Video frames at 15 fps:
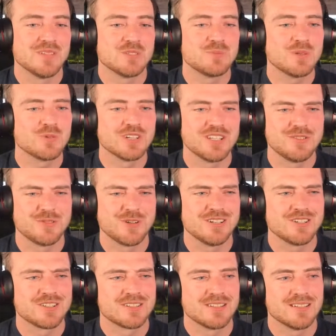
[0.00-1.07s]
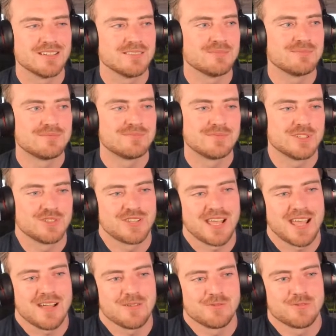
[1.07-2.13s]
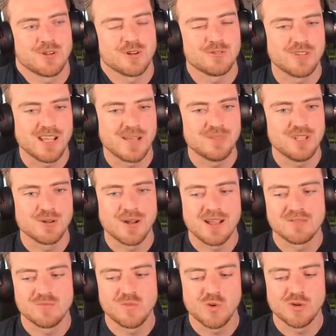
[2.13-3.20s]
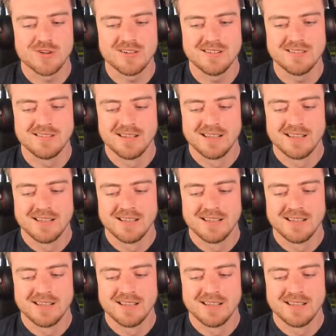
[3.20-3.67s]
It's been really fun just to have our family around more